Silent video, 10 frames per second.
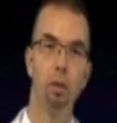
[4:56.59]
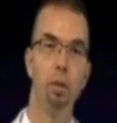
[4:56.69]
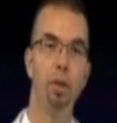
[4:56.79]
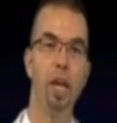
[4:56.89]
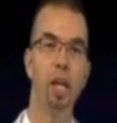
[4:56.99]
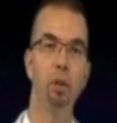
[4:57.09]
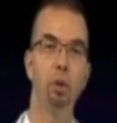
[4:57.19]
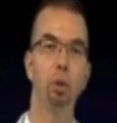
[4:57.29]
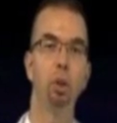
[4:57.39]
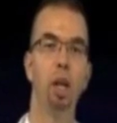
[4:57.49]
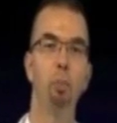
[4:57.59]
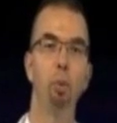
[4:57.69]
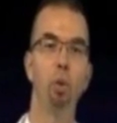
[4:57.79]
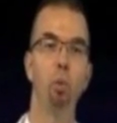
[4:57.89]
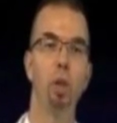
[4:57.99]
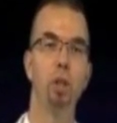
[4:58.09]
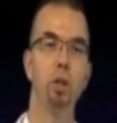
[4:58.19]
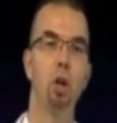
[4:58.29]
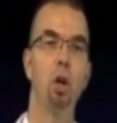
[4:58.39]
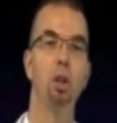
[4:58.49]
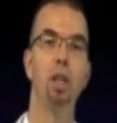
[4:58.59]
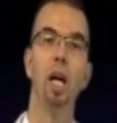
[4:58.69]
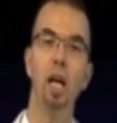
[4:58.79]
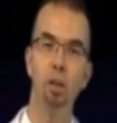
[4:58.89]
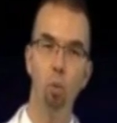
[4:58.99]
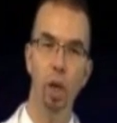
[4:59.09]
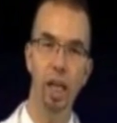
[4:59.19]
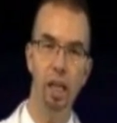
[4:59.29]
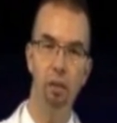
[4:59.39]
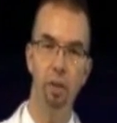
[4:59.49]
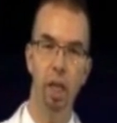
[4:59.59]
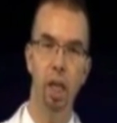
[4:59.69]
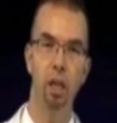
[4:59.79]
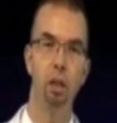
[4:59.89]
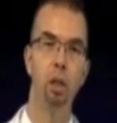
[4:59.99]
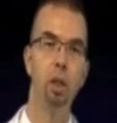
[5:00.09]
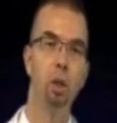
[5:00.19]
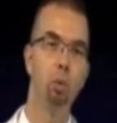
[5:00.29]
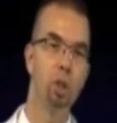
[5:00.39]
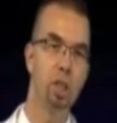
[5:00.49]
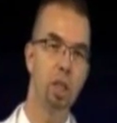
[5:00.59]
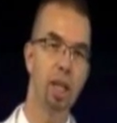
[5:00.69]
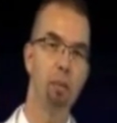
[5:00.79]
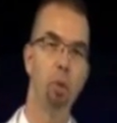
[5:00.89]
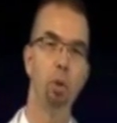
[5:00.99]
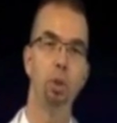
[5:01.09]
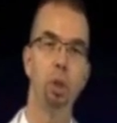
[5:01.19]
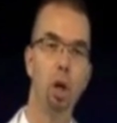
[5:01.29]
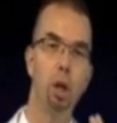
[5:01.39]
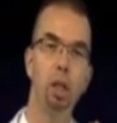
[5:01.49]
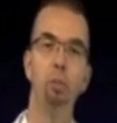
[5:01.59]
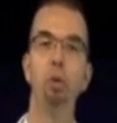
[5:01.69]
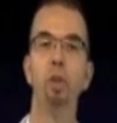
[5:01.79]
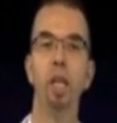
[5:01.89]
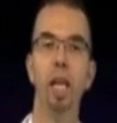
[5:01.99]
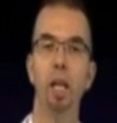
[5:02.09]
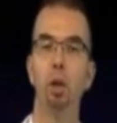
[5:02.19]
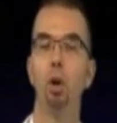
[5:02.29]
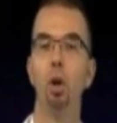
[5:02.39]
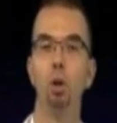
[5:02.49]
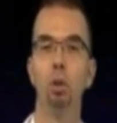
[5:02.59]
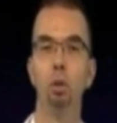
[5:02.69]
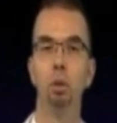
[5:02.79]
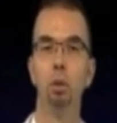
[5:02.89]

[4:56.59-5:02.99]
Then curl up with what is called unweighting of the head, with slight motion, hardly moving the head at all.